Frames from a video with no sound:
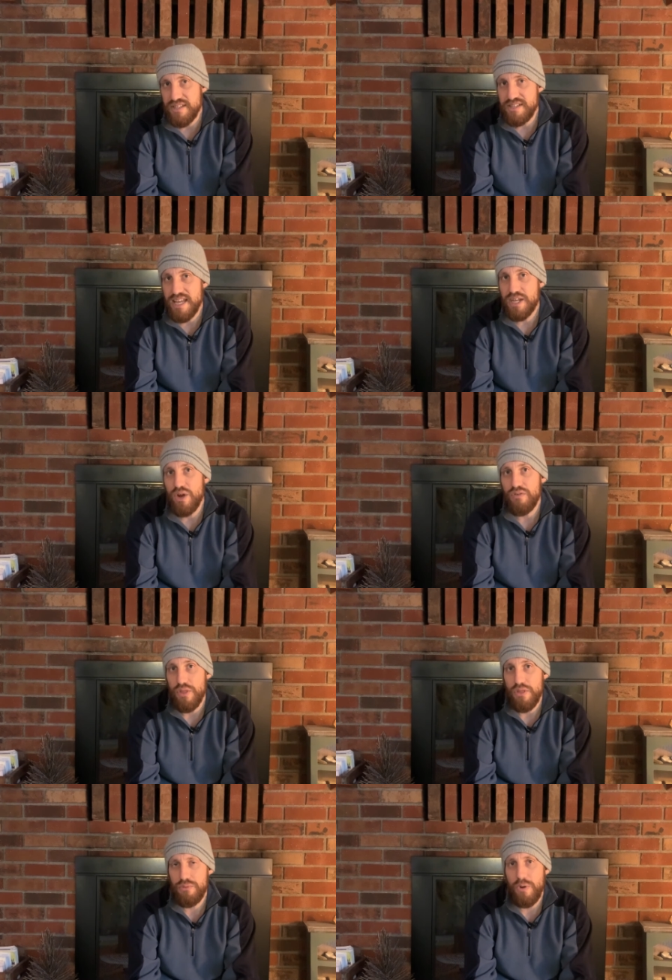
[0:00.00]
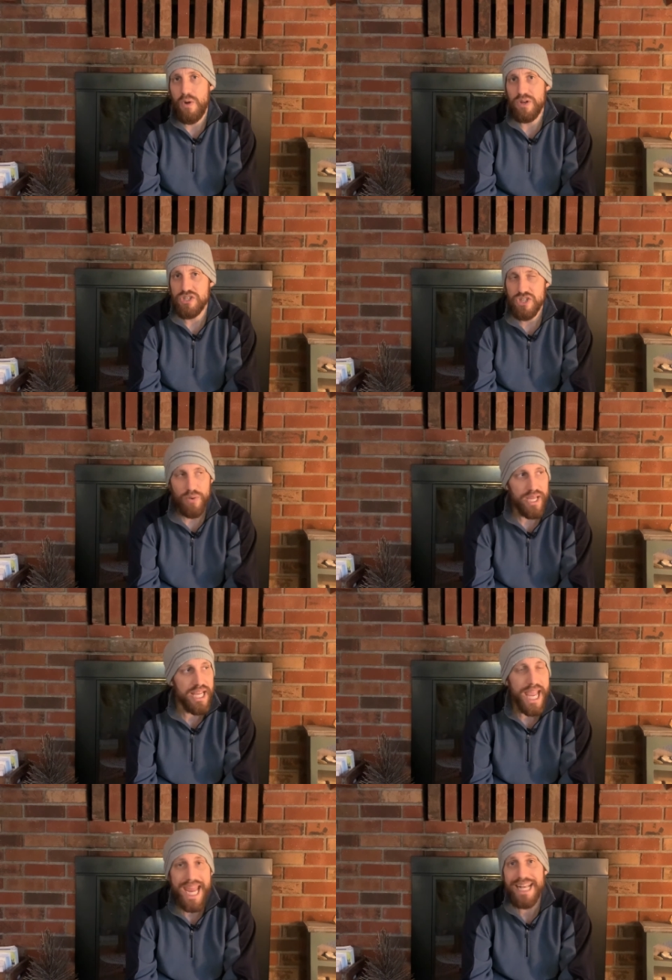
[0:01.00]
to take over the throne, and so
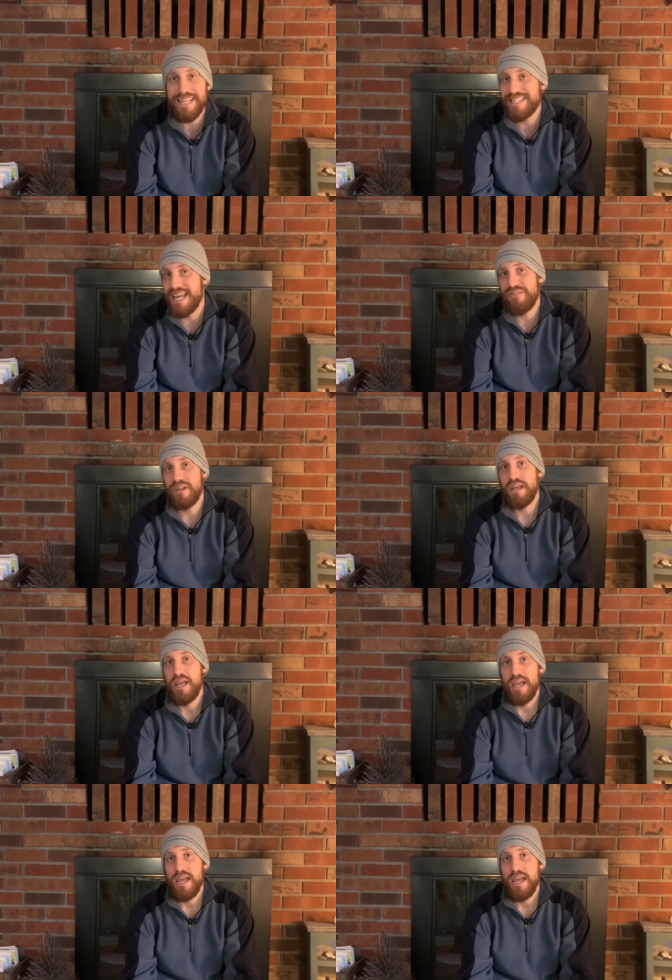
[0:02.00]
he hated David.